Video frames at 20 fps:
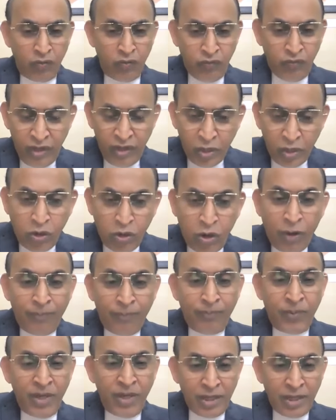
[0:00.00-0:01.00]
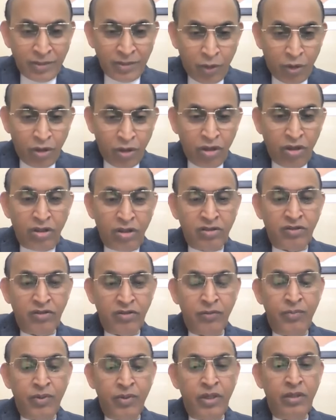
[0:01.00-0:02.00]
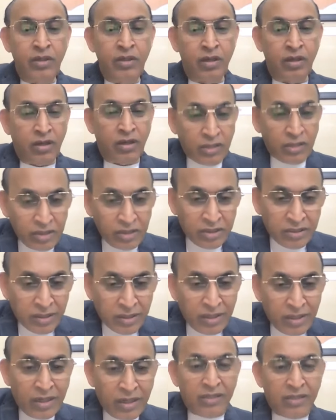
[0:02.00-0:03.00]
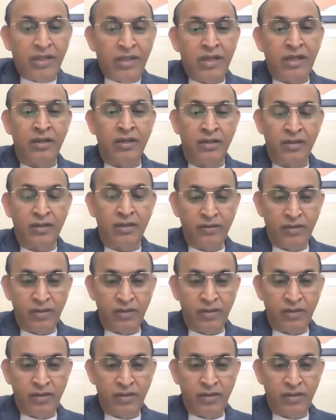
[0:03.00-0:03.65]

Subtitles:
very complex organs being constructed